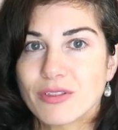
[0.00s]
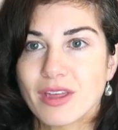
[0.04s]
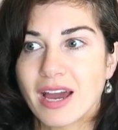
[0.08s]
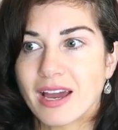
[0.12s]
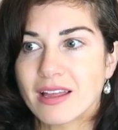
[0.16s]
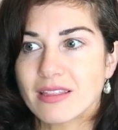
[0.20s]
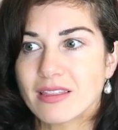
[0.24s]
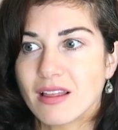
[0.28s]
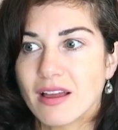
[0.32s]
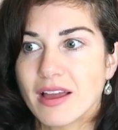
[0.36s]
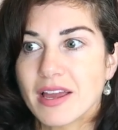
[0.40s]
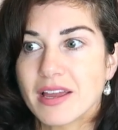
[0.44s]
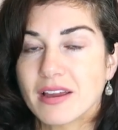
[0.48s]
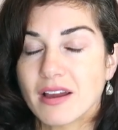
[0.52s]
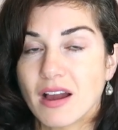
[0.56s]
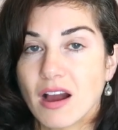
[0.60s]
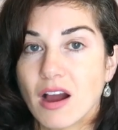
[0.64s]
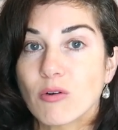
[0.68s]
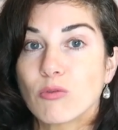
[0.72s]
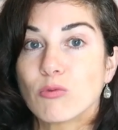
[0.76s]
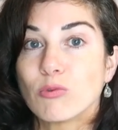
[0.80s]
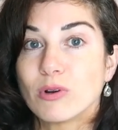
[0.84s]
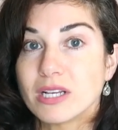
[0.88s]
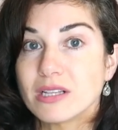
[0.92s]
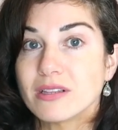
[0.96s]
that like
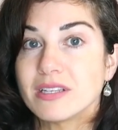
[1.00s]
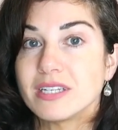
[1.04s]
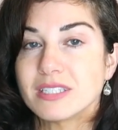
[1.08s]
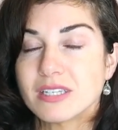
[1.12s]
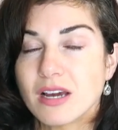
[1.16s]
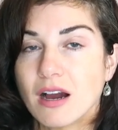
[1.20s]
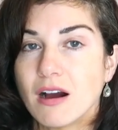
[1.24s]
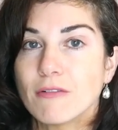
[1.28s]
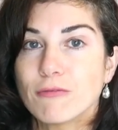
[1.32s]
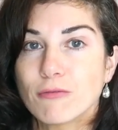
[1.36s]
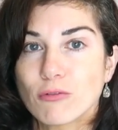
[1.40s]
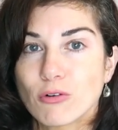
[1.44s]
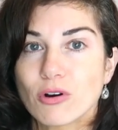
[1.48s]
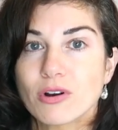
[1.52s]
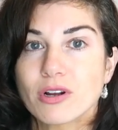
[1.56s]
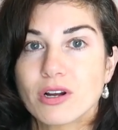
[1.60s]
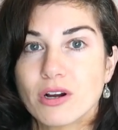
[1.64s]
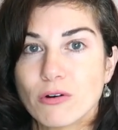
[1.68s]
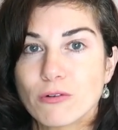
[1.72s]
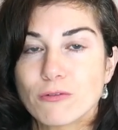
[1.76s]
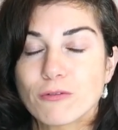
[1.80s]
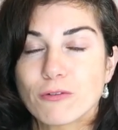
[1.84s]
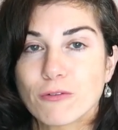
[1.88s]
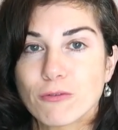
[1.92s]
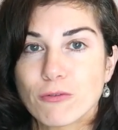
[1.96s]
a really tough
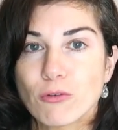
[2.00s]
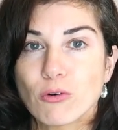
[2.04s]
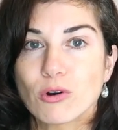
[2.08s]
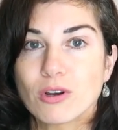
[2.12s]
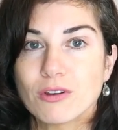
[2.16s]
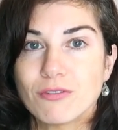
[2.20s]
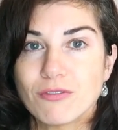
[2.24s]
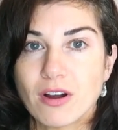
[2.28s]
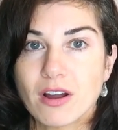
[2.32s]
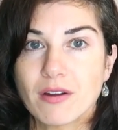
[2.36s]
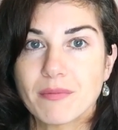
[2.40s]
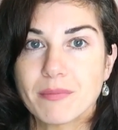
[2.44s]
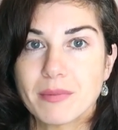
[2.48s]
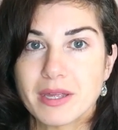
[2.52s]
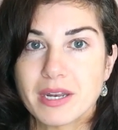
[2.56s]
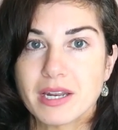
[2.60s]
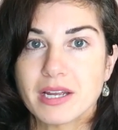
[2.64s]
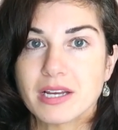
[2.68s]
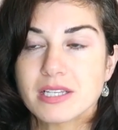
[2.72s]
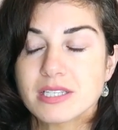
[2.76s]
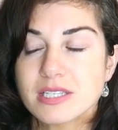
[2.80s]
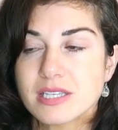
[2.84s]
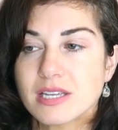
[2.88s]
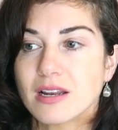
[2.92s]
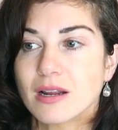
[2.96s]
workout for 45
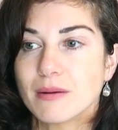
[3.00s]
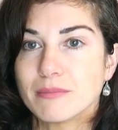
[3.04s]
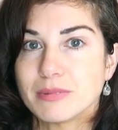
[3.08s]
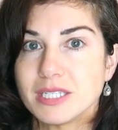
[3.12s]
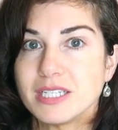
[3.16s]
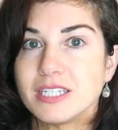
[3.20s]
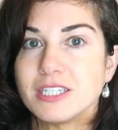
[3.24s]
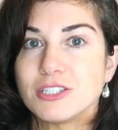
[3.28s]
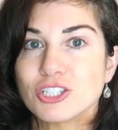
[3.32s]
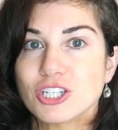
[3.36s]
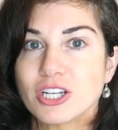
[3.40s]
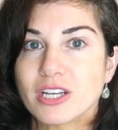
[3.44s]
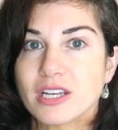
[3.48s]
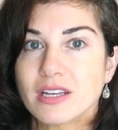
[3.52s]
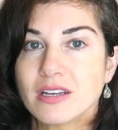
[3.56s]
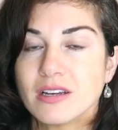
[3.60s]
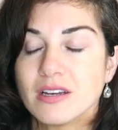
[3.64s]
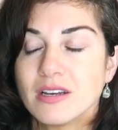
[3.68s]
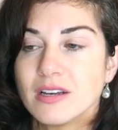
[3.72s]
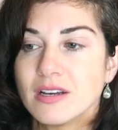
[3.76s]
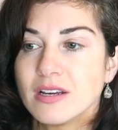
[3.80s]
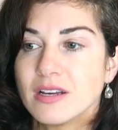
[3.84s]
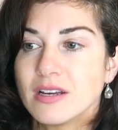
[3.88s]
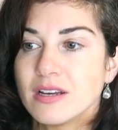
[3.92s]
minutes and I'm teaching.